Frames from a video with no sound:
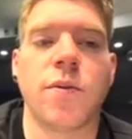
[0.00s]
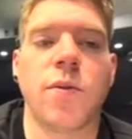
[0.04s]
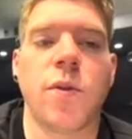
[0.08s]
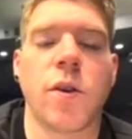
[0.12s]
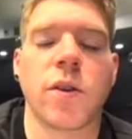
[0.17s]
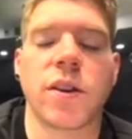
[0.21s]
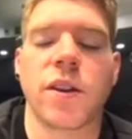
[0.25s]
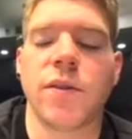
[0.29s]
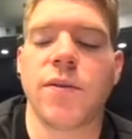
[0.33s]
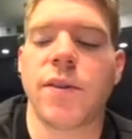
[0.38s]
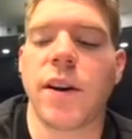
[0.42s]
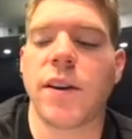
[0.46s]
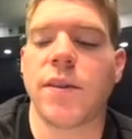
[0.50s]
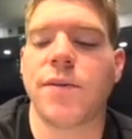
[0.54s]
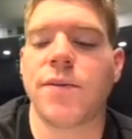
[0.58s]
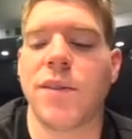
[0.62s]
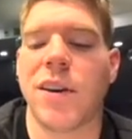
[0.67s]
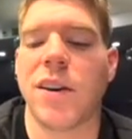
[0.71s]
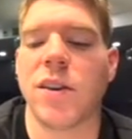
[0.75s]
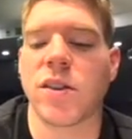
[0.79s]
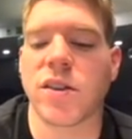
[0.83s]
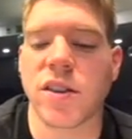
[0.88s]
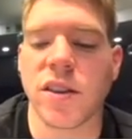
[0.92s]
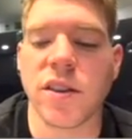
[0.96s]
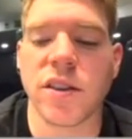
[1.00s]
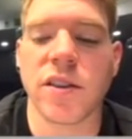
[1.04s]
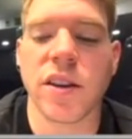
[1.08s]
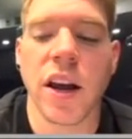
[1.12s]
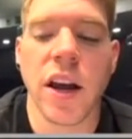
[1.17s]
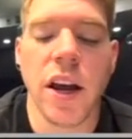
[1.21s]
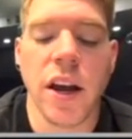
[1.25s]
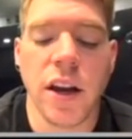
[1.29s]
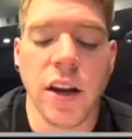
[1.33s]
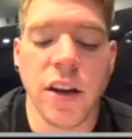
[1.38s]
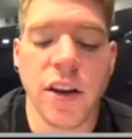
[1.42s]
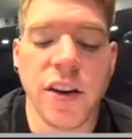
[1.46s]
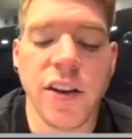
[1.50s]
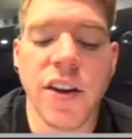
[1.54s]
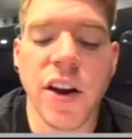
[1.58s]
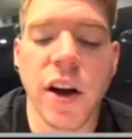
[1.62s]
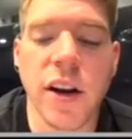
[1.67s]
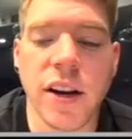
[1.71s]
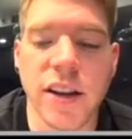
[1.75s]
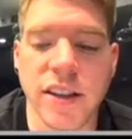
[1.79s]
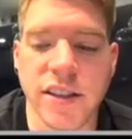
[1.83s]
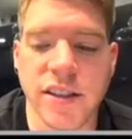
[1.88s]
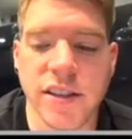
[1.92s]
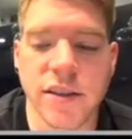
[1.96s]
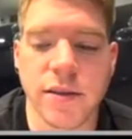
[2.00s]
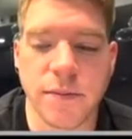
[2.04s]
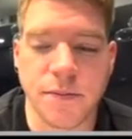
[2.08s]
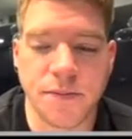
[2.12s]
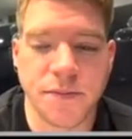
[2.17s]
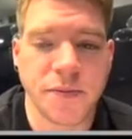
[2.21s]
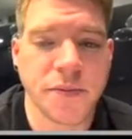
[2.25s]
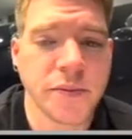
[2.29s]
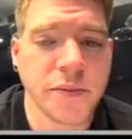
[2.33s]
$45,000.